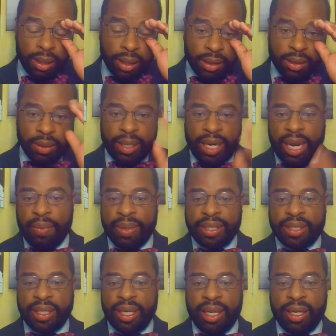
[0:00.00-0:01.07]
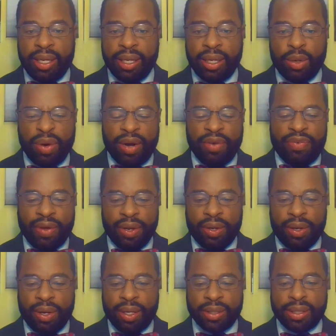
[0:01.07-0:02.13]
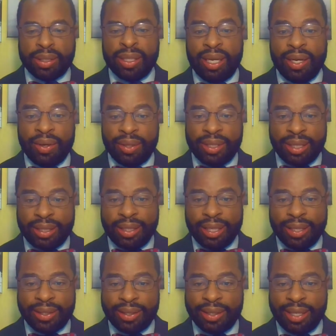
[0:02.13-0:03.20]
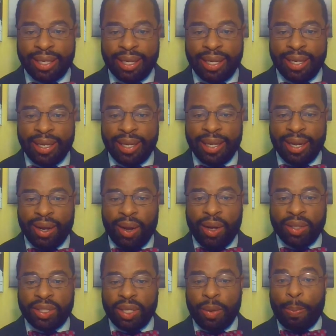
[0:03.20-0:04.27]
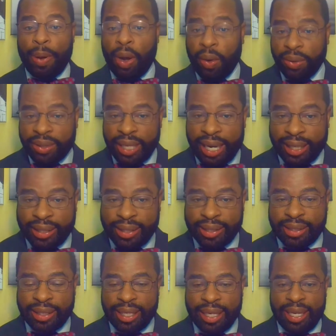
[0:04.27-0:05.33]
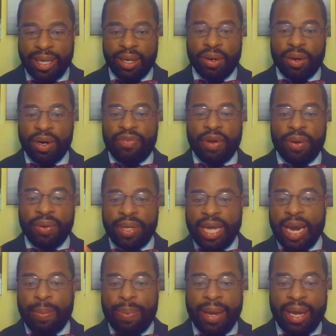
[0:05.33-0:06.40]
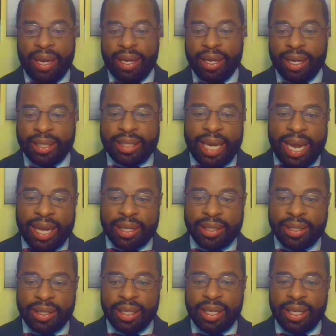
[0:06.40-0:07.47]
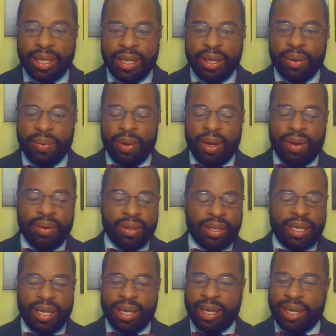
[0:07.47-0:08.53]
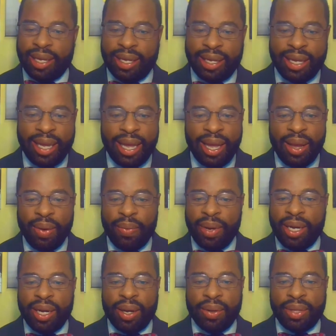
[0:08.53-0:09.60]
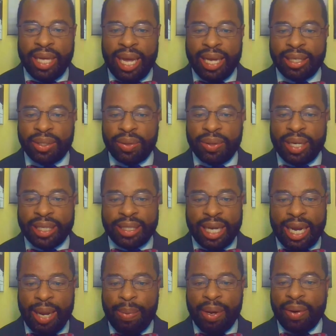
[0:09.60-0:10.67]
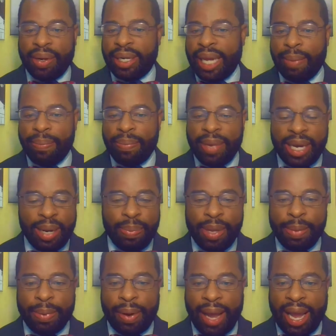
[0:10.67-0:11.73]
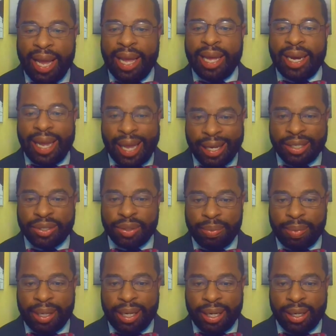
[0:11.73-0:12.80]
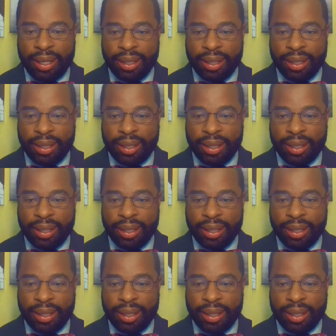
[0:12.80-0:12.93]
So now we see grandfather clauses, literacy tests, also poll taxes. In order to vote, you got to pay a tax. Well, we know that during that time period, not many people had extra money.